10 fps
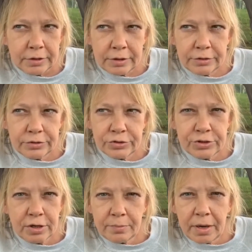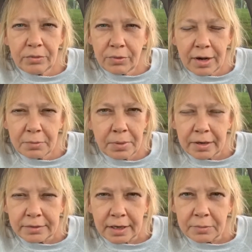There's something ain't right
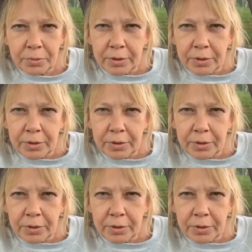about that,